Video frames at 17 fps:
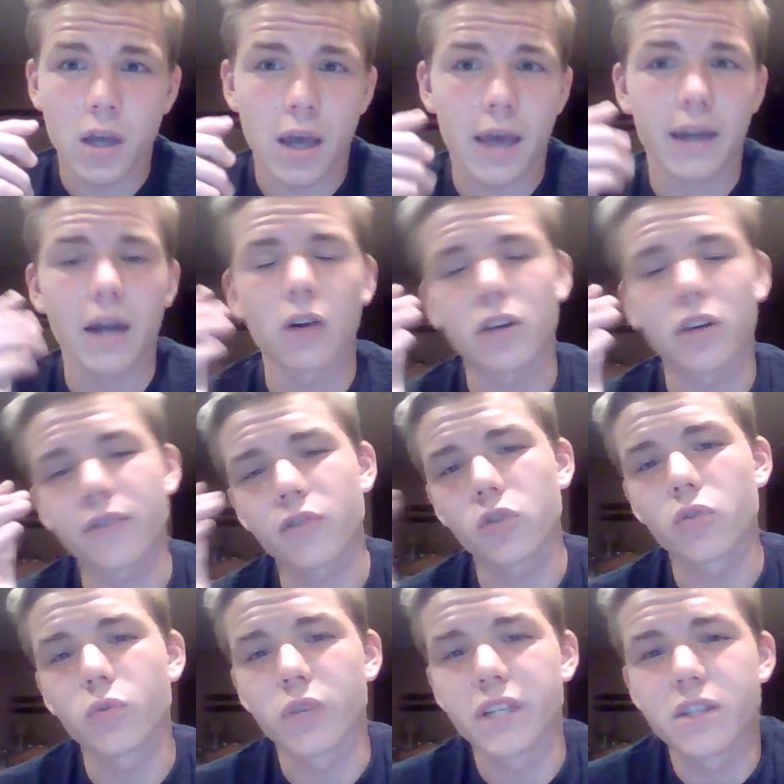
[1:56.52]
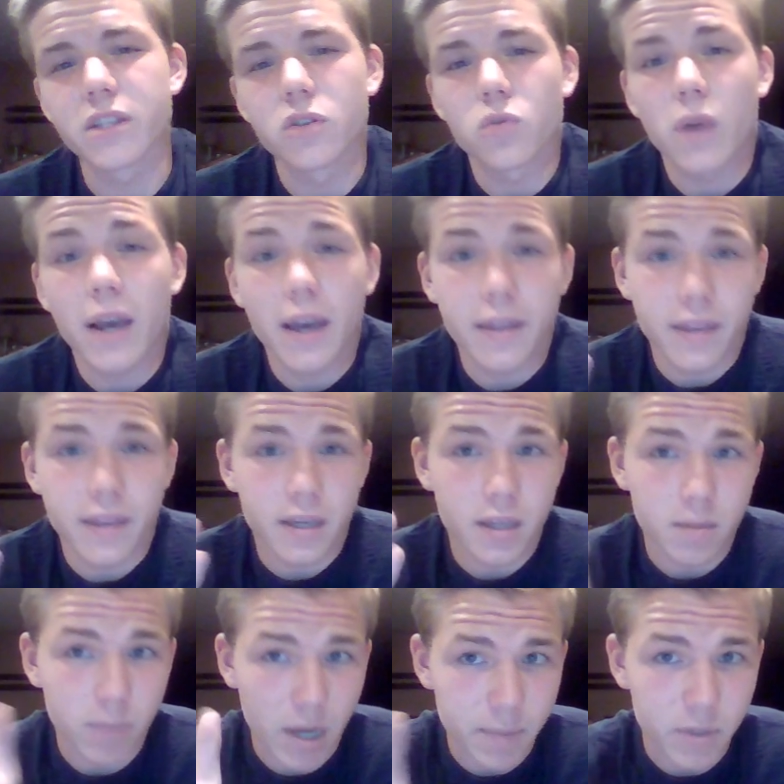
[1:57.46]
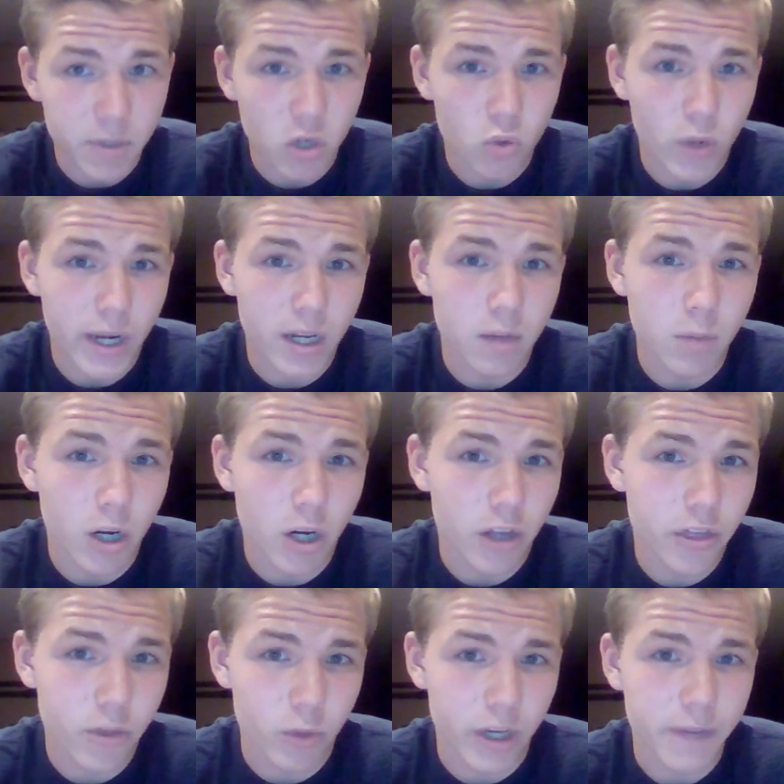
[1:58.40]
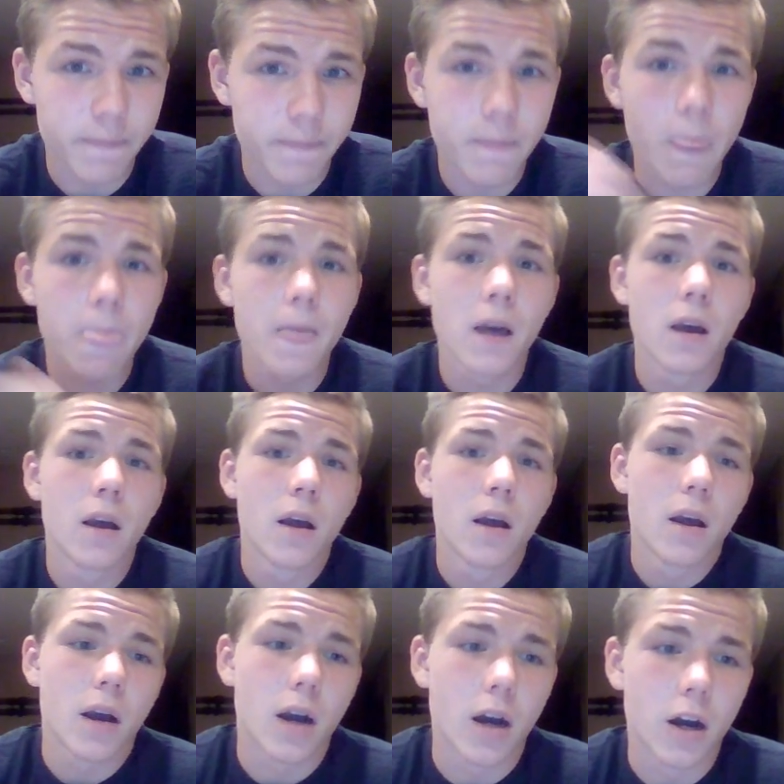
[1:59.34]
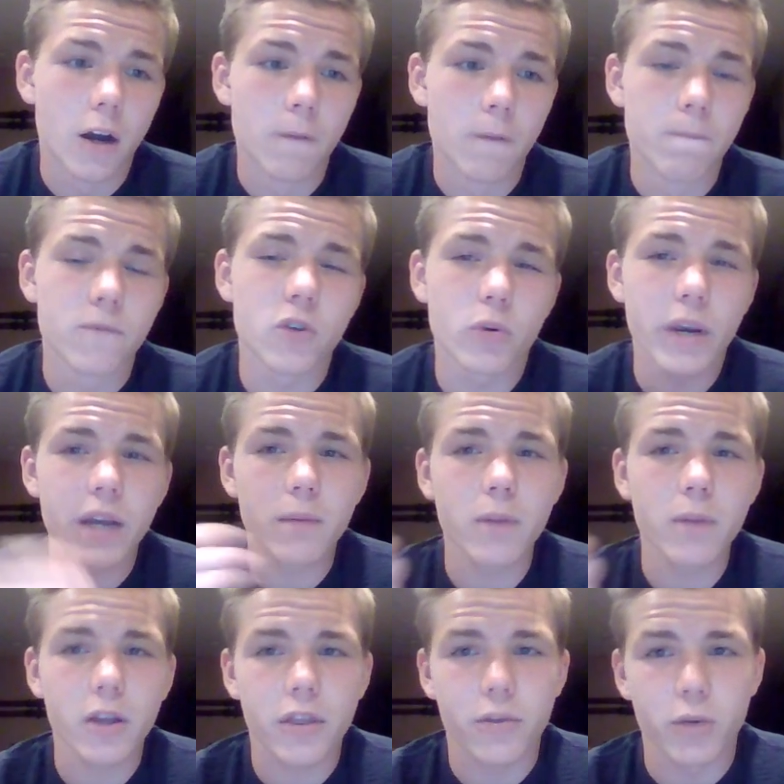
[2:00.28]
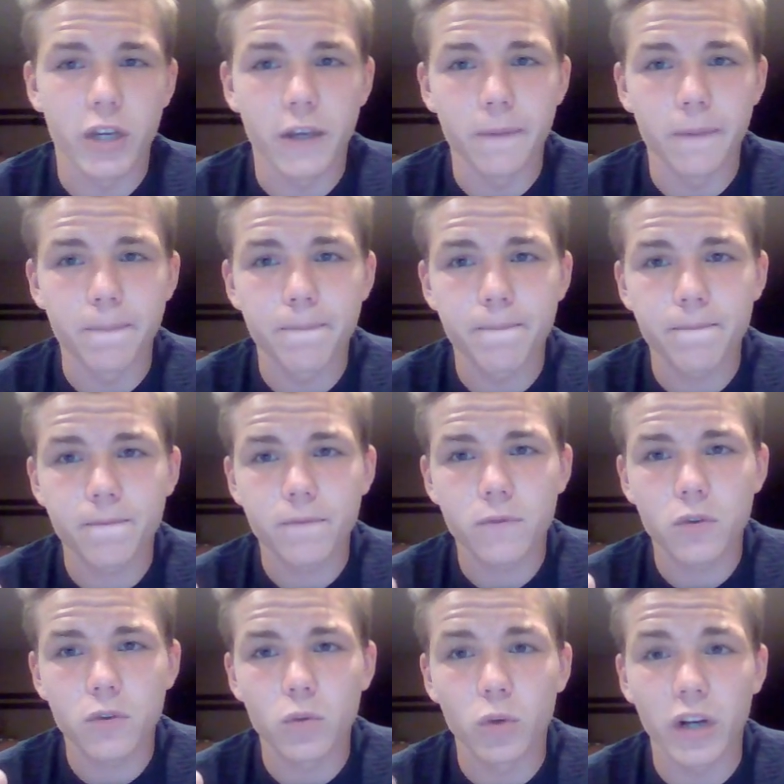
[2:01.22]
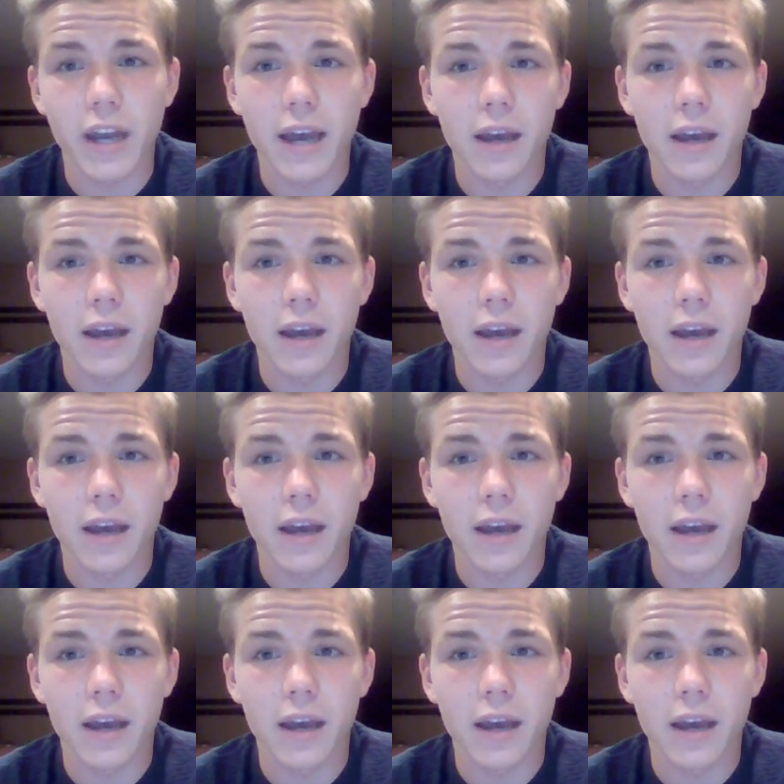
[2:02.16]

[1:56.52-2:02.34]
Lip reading: And I'll give you the reasons why I think it might be a ray gun Mark III. The ray gun Mark III would